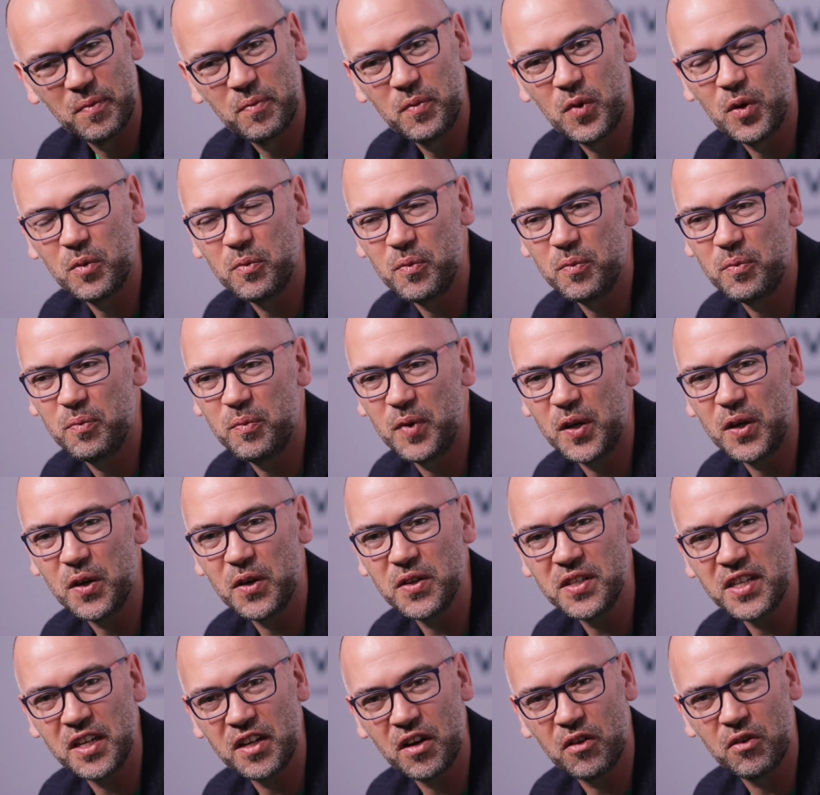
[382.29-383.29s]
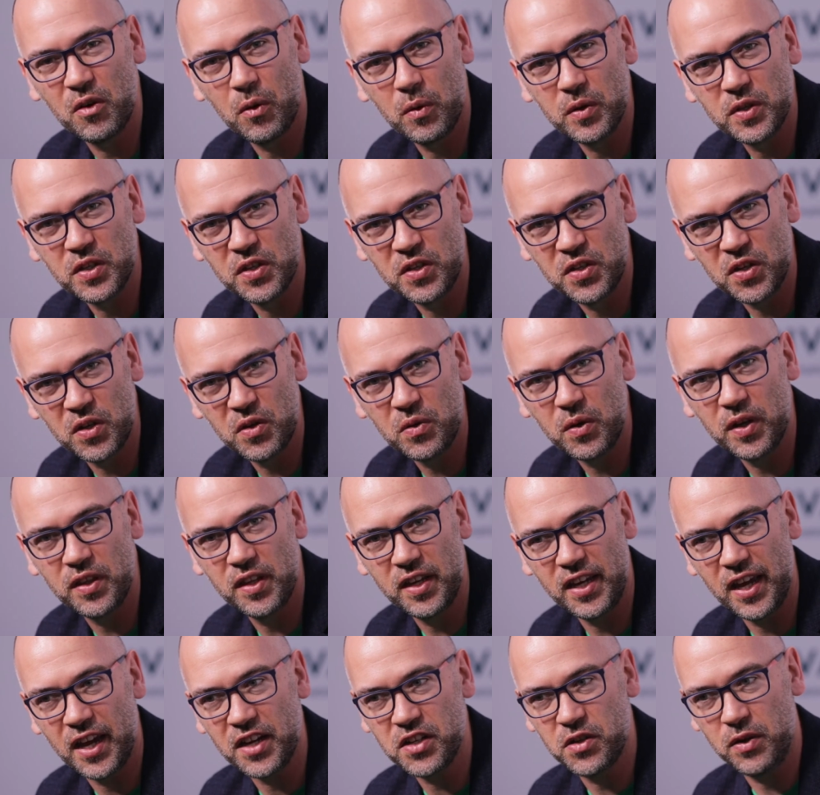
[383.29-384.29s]
But because they don't know what to do and
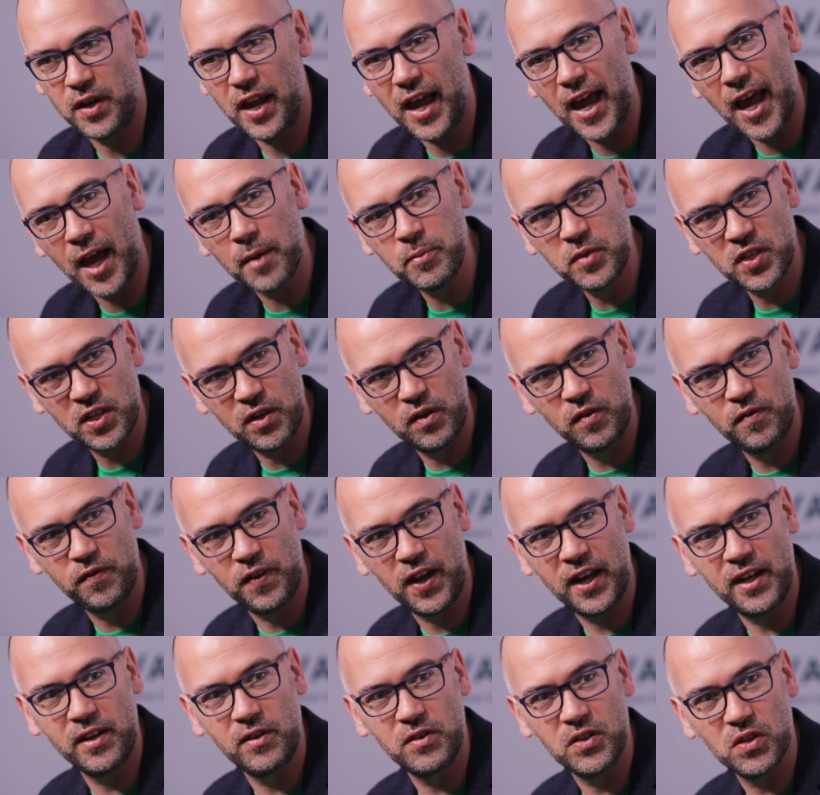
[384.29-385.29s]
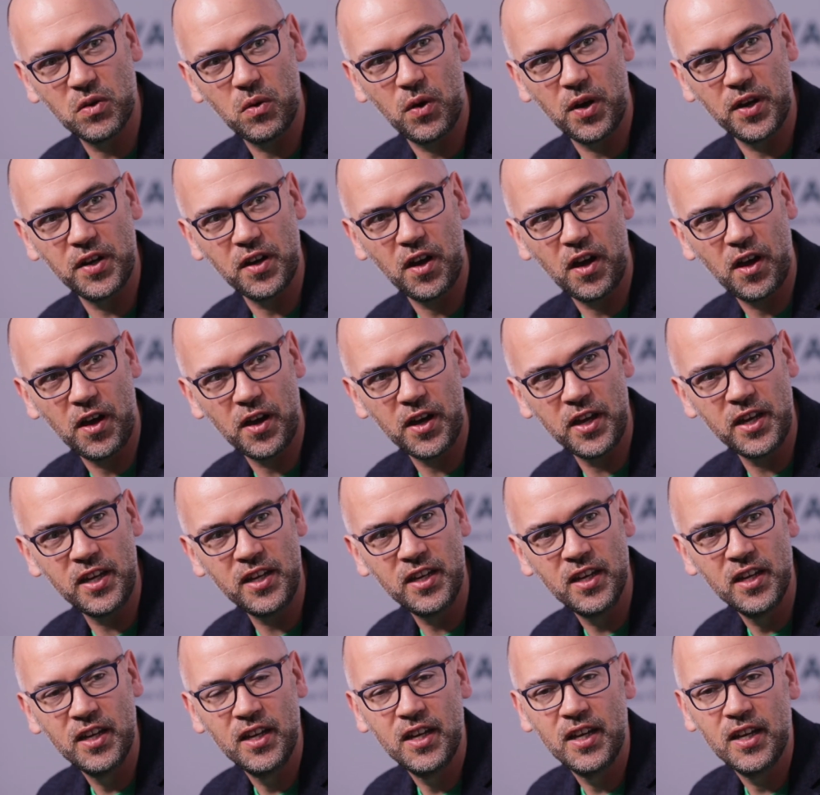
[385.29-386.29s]
the actual absolute value is quite high,
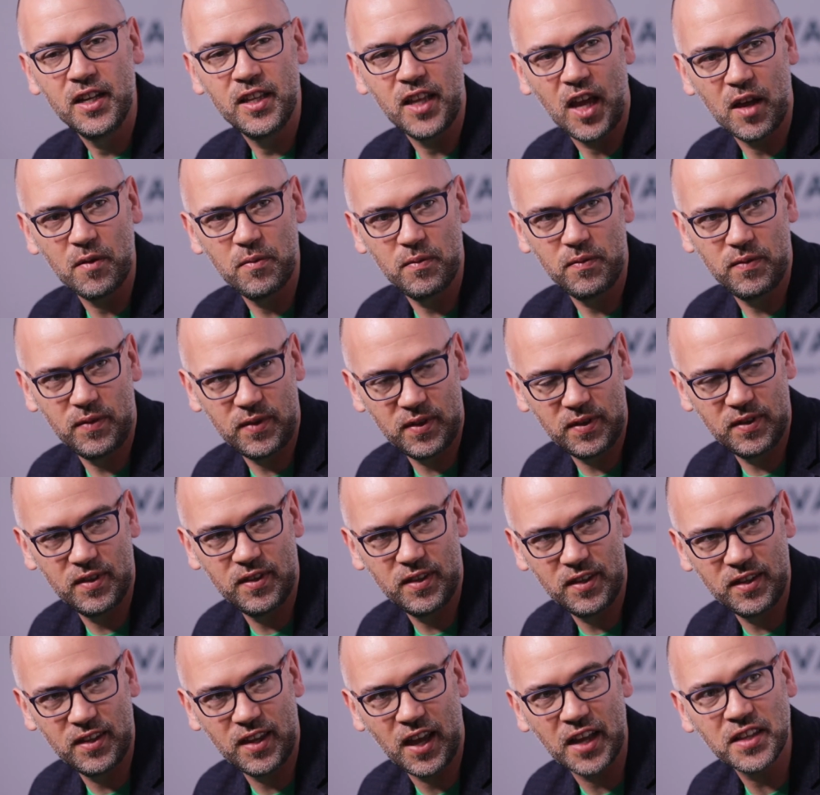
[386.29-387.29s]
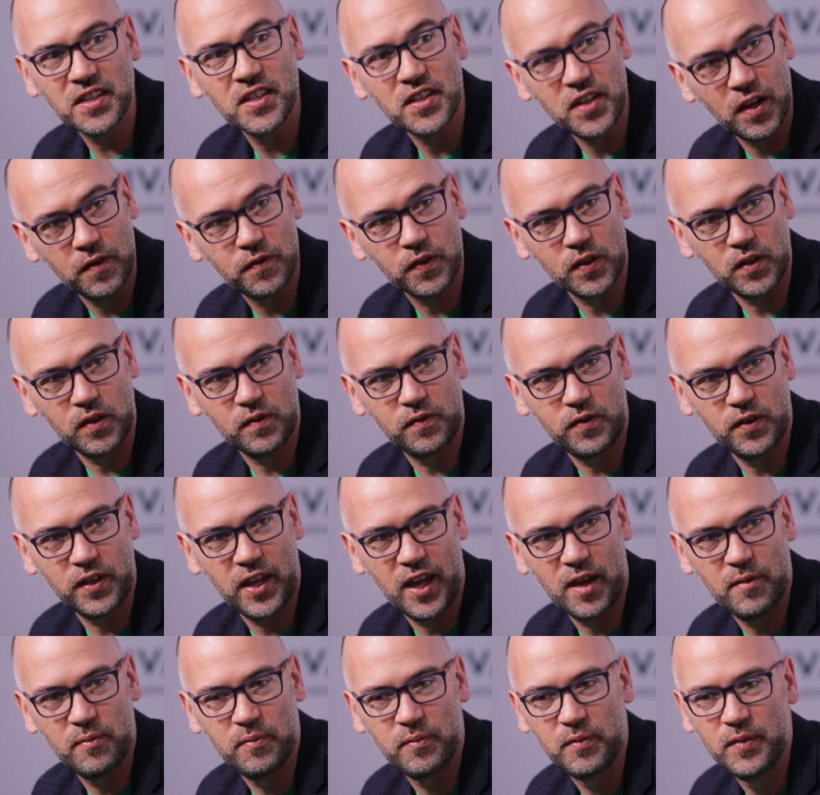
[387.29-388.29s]
that's difficult for
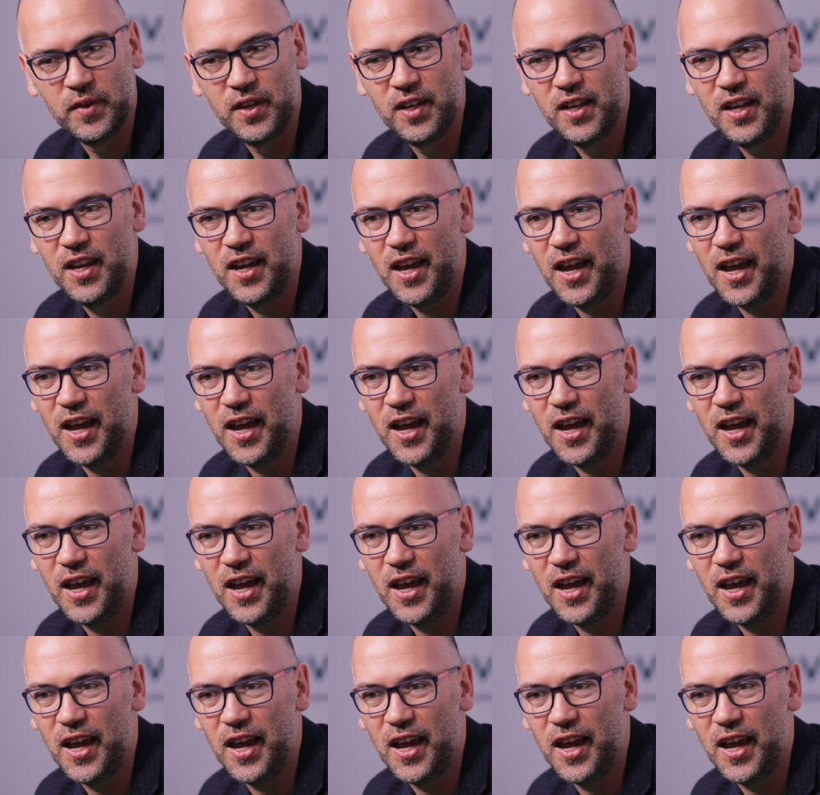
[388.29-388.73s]
them.